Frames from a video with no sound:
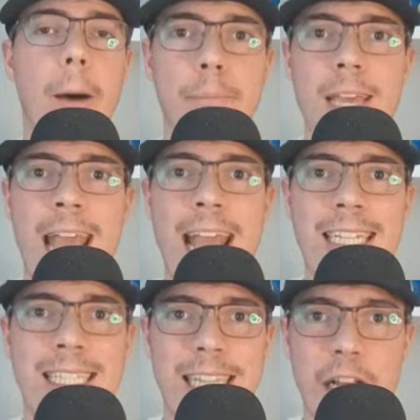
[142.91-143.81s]
dumping
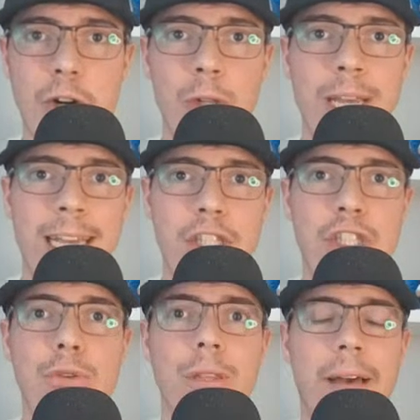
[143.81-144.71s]
a single
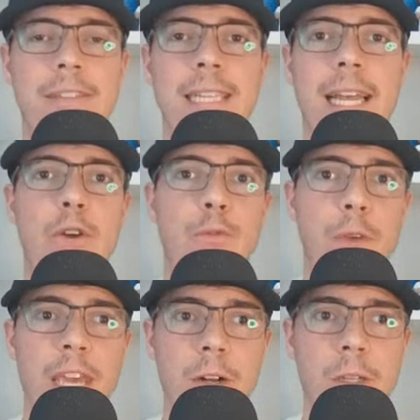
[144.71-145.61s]
into left
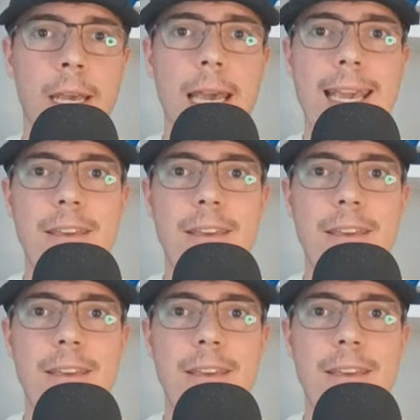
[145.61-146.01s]
center field.